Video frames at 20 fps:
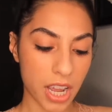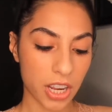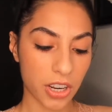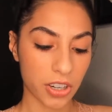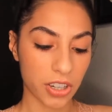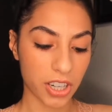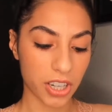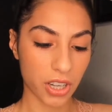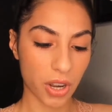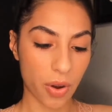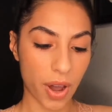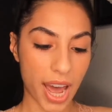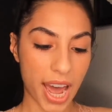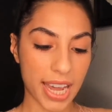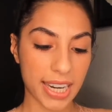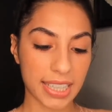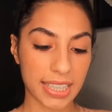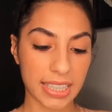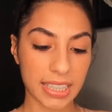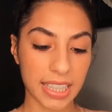You're going to go
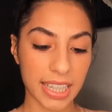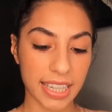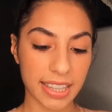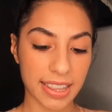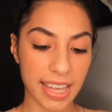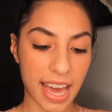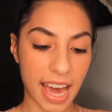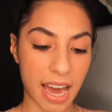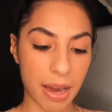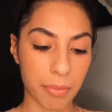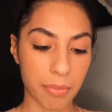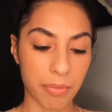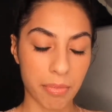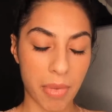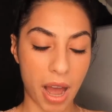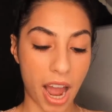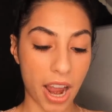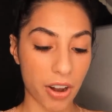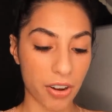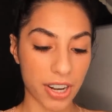ahead and click that.
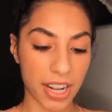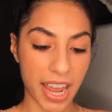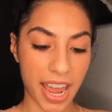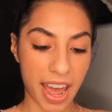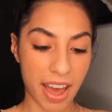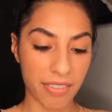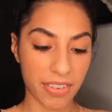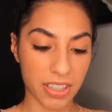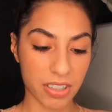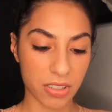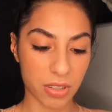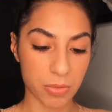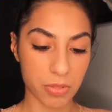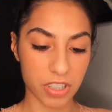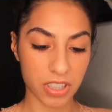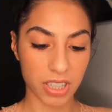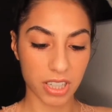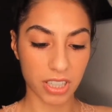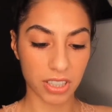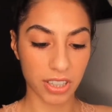I already have it, so I'm
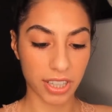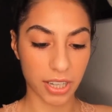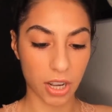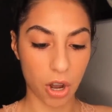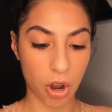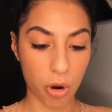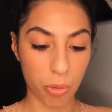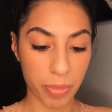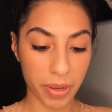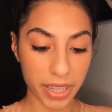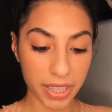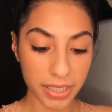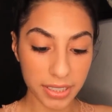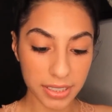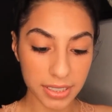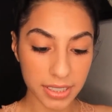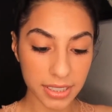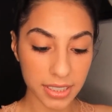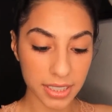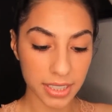just going to click open.